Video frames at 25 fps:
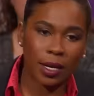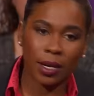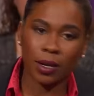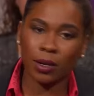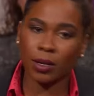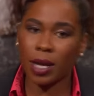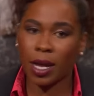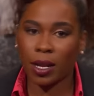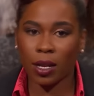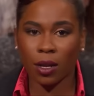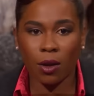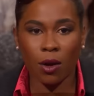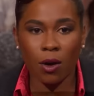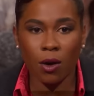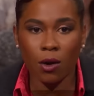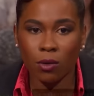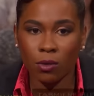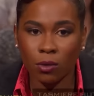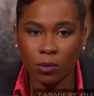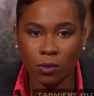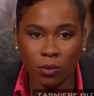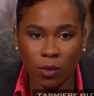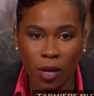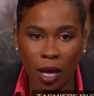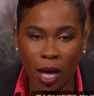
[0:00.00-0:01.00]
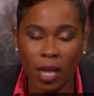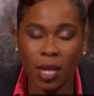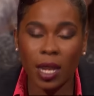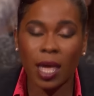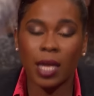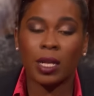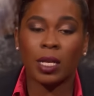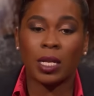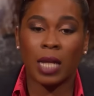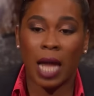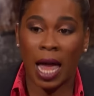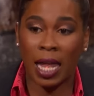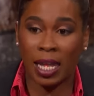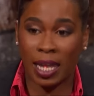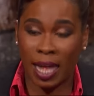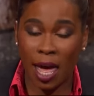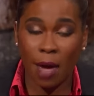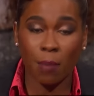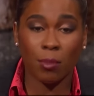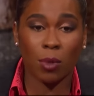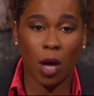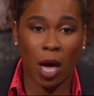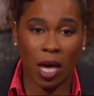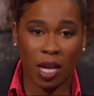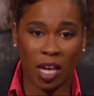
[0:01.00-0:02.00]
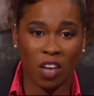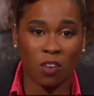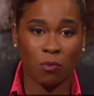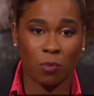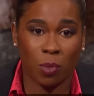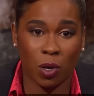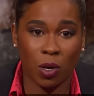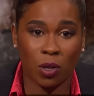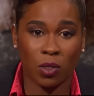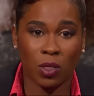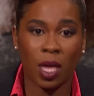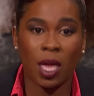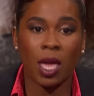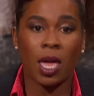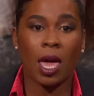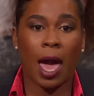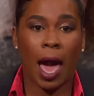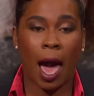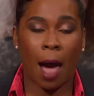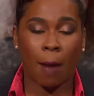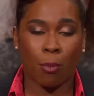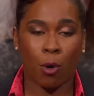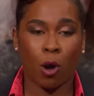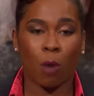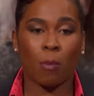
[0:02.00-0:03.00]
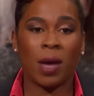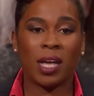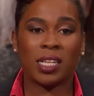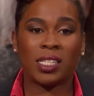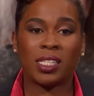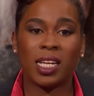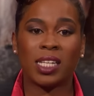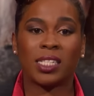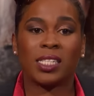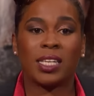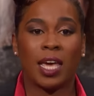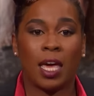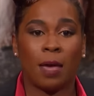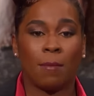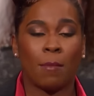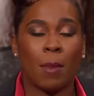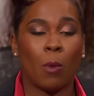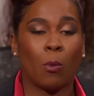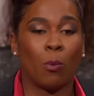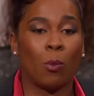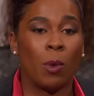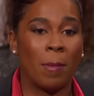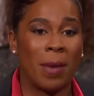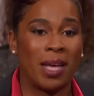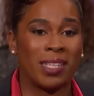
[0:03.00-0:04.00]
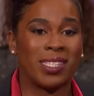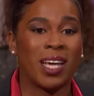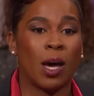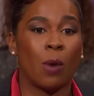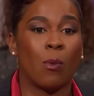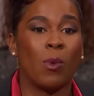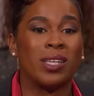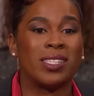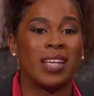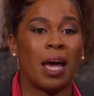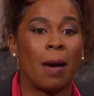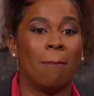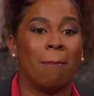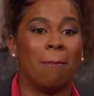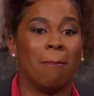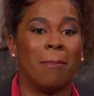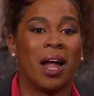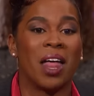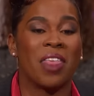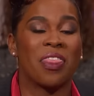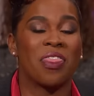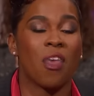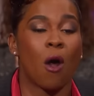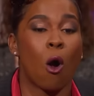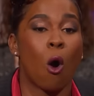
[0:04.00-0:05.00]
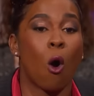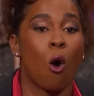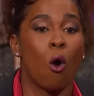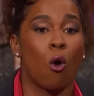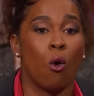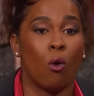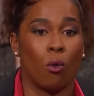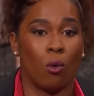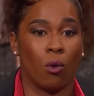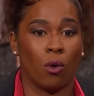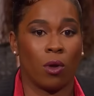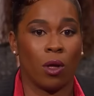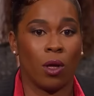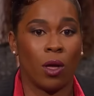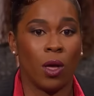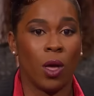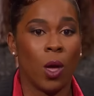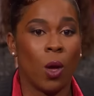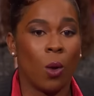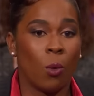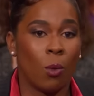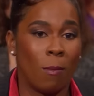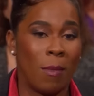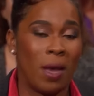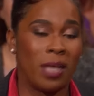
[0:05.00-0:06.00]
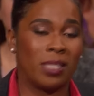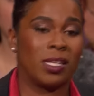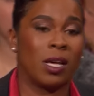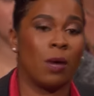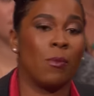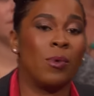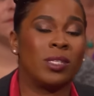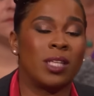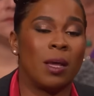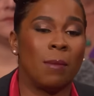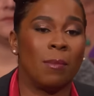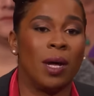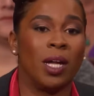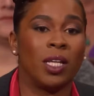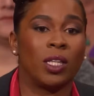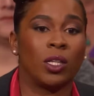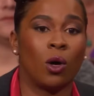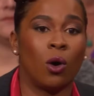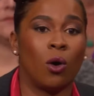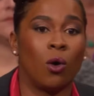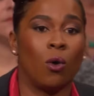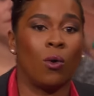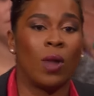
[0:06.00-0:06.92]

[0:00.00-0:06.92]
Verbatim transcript: there, not at all. I let I let him know I gave birth. I brought my son to him Why when my son was a month That's not old. My baby. When my I'm son was a month old,